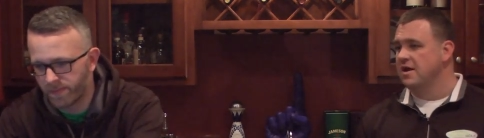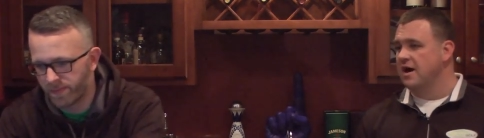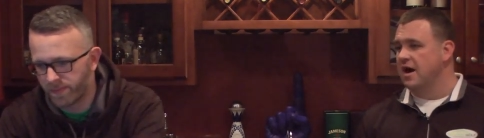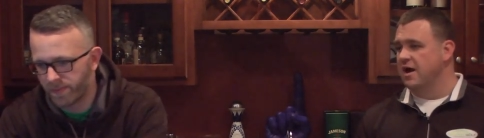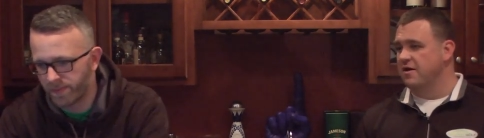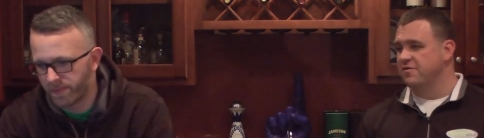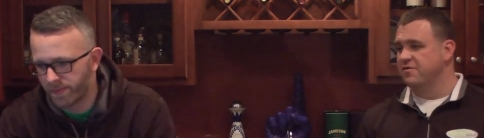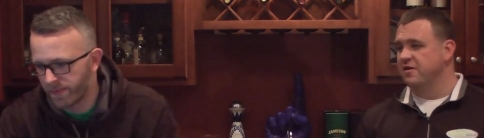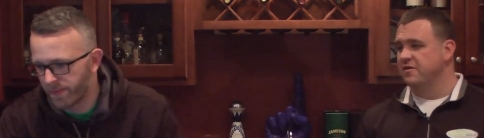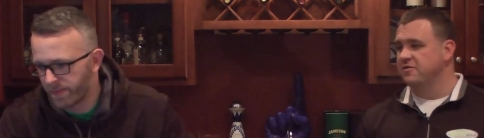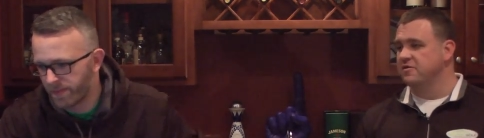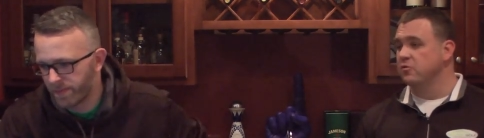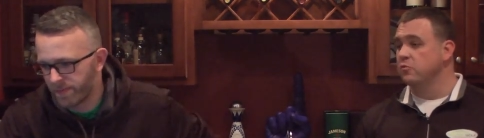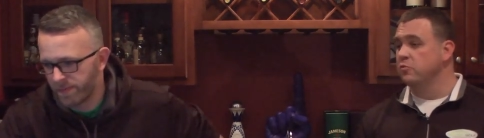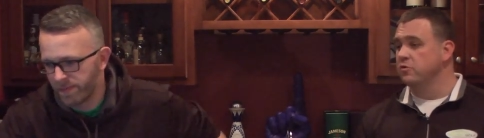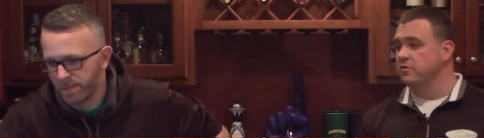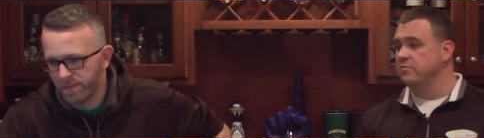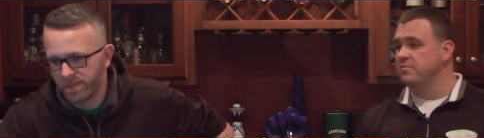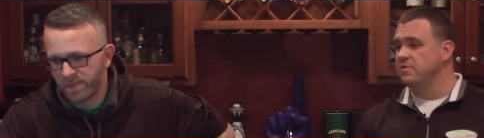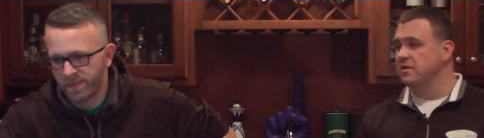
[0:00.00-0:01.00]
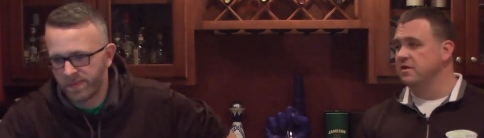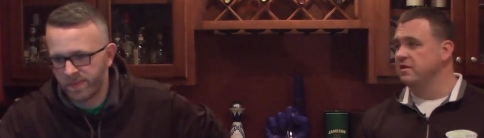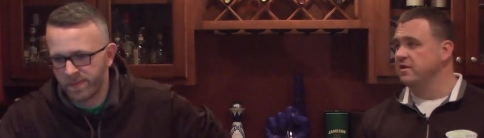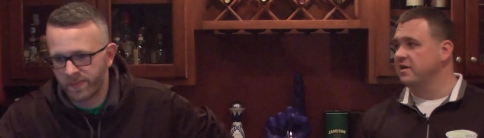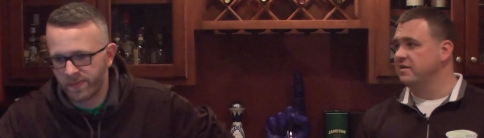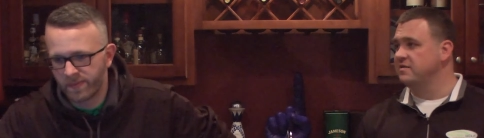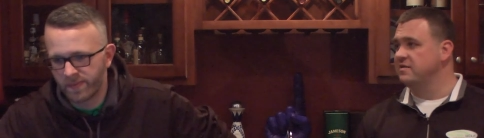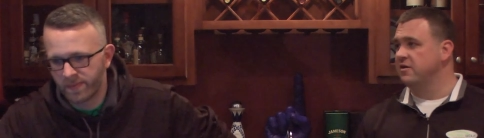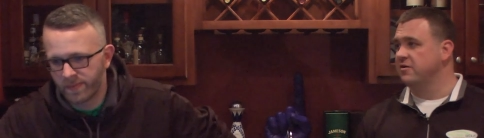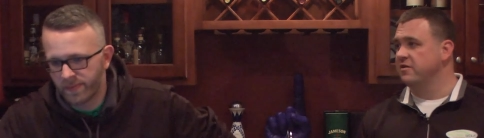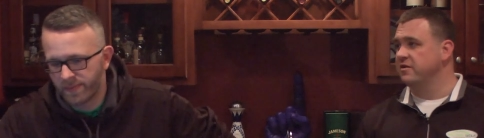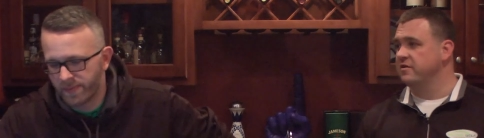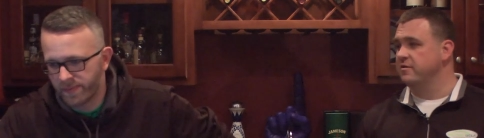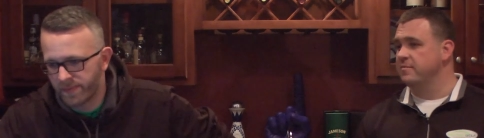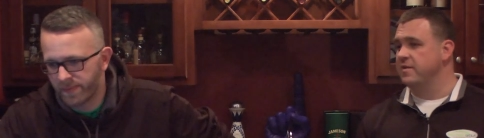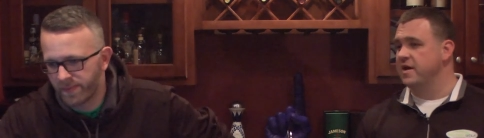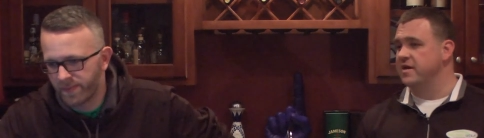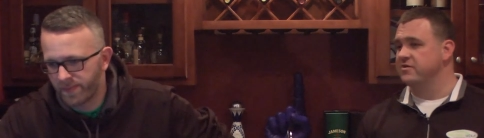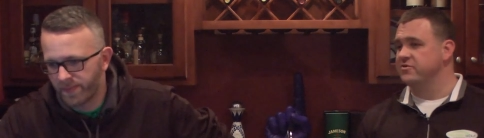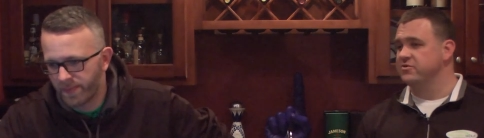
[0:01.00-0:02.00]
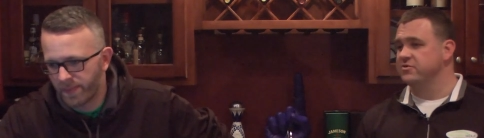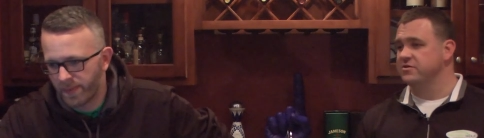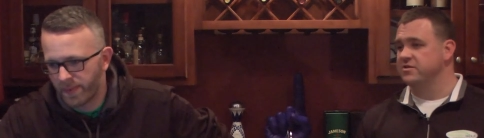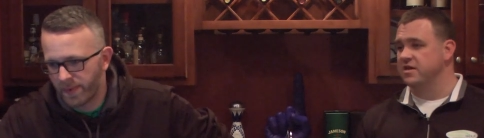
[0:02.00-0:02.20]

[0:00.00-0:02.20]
Speaker 1: I thought there would be a letdown at the Masters.